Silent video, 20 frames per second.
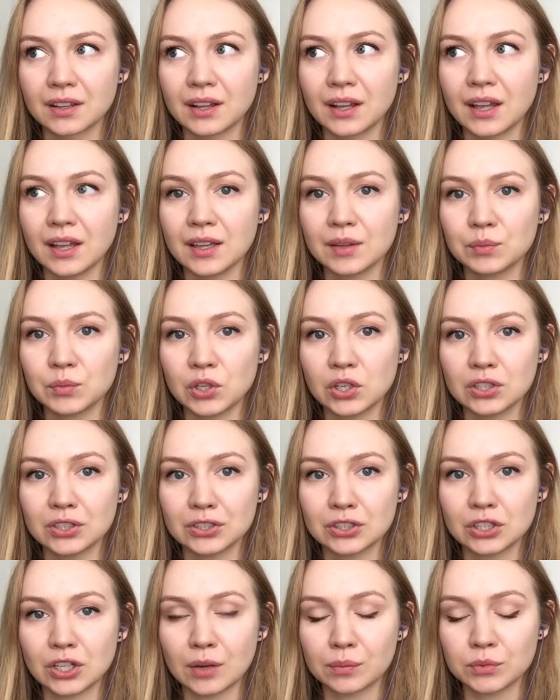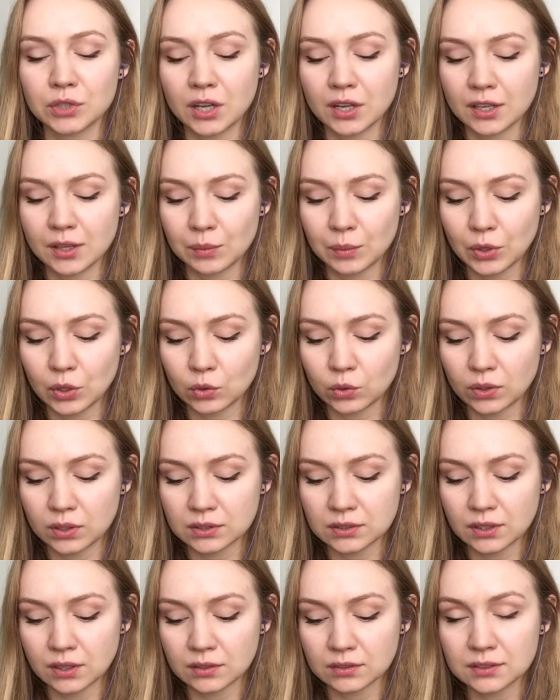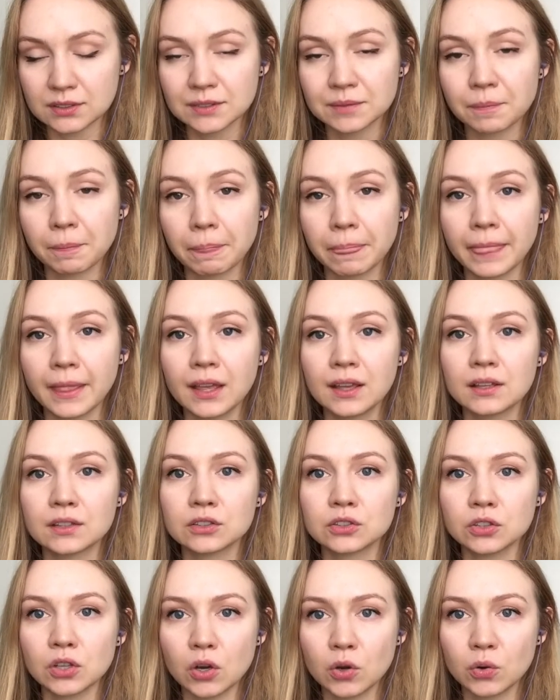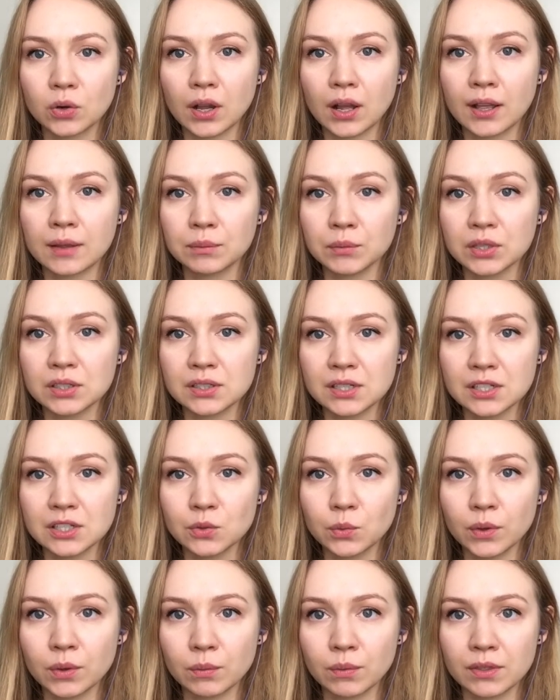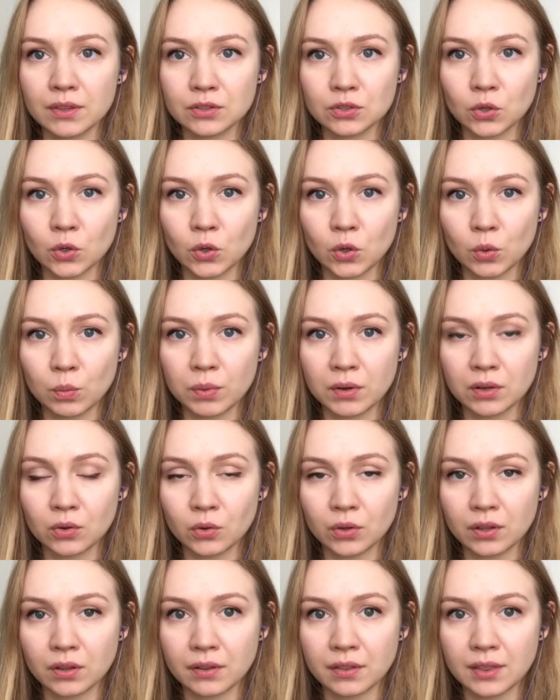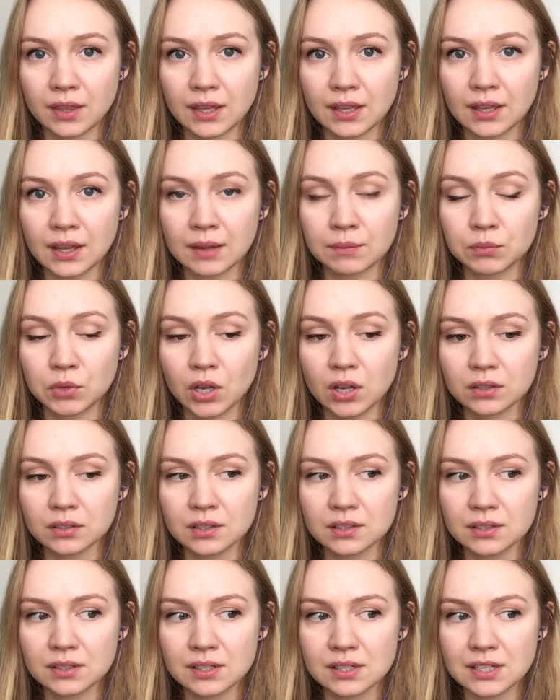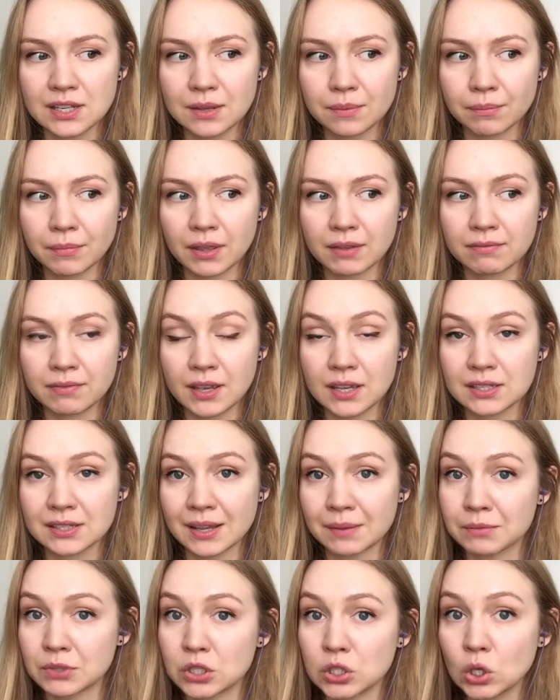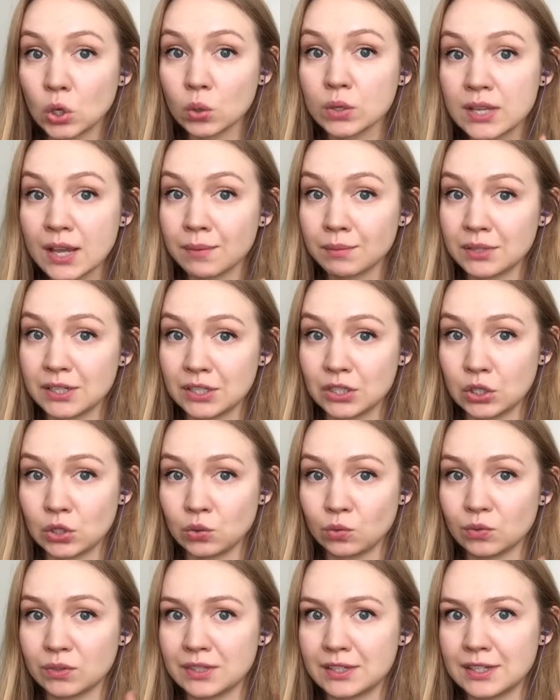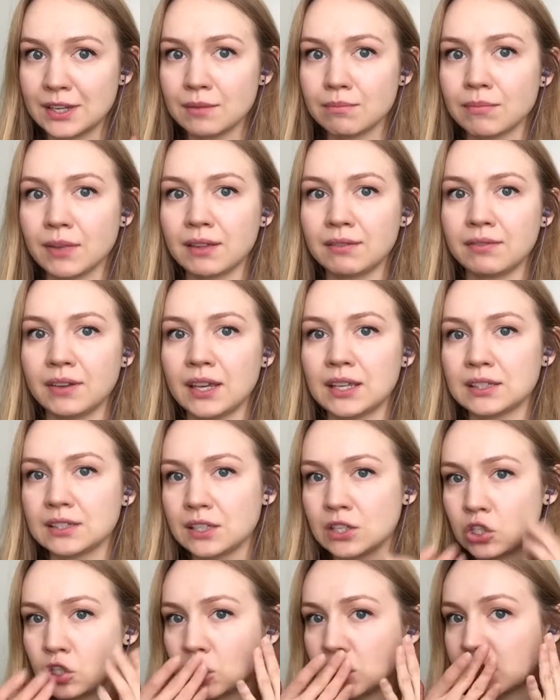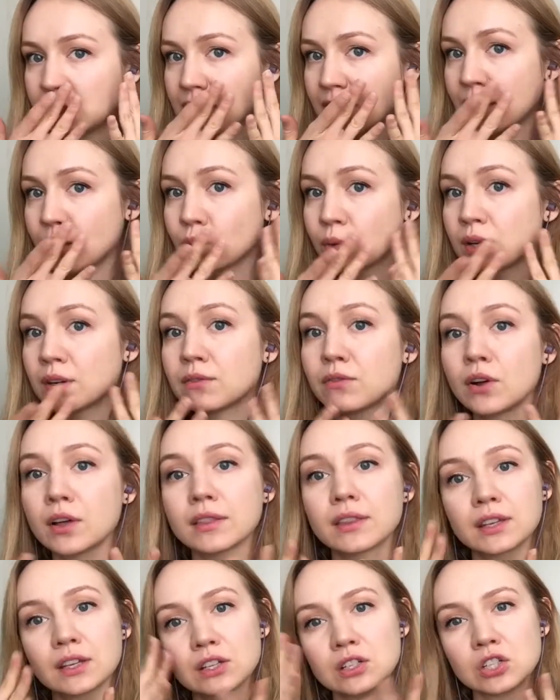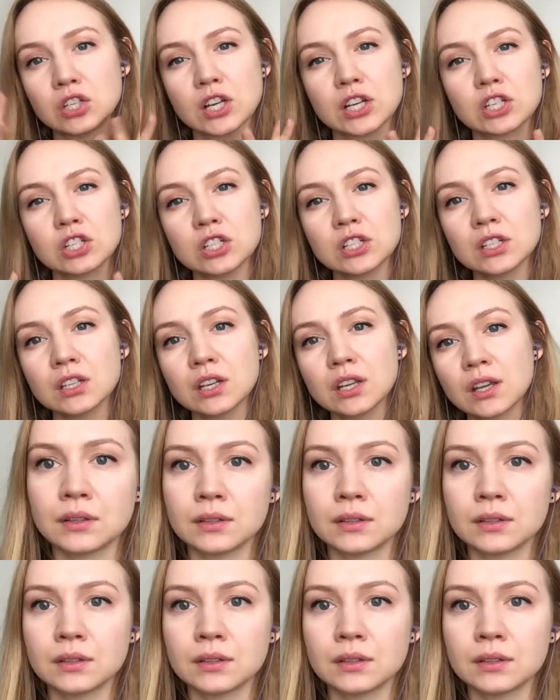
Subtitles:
I'm gonna stop talking about croissants. So I'm continuing with this jojoba oil thing. I'm not gonna steam my face. I'm so tempted to steam my face and just get rid of all the congestion.